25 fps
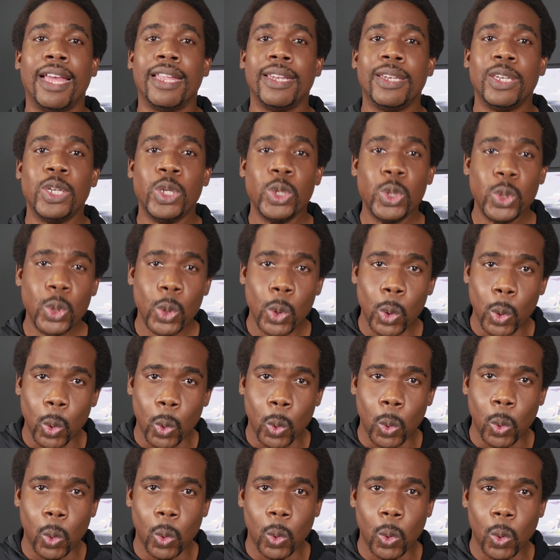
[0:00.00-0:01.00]

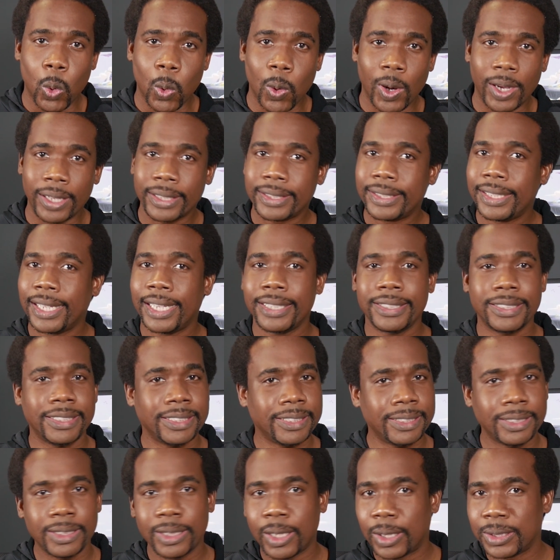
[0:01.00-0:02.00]
No, that
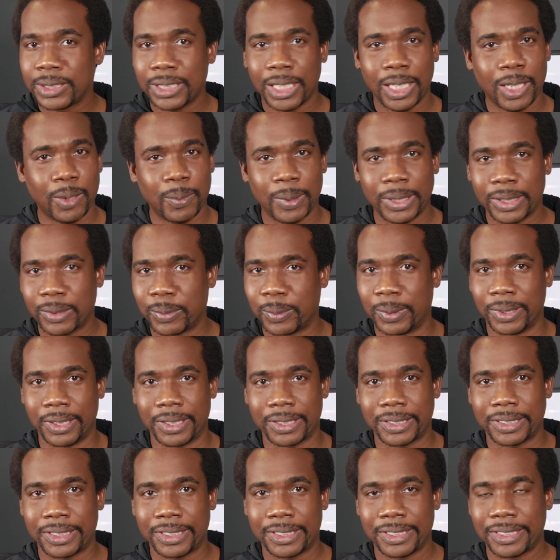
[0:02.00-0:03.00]
is not how it
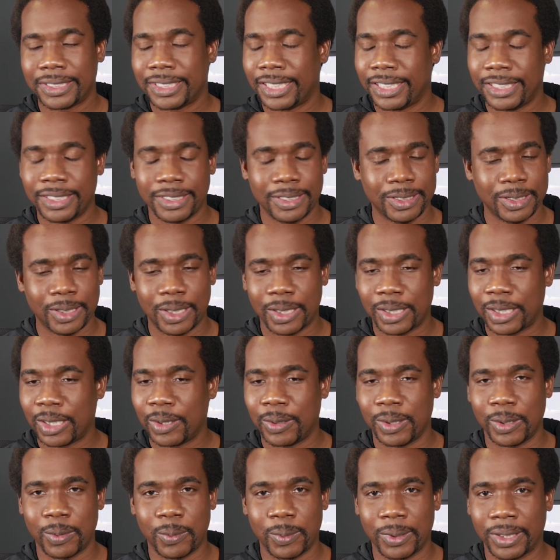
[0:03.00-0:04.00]
works. That is not how
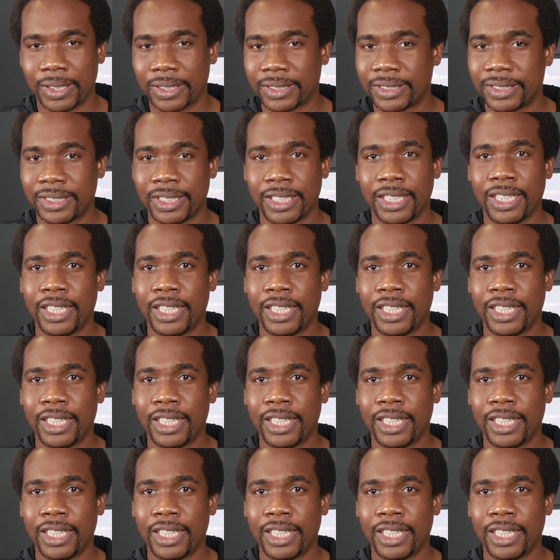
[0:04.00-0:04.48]
it works.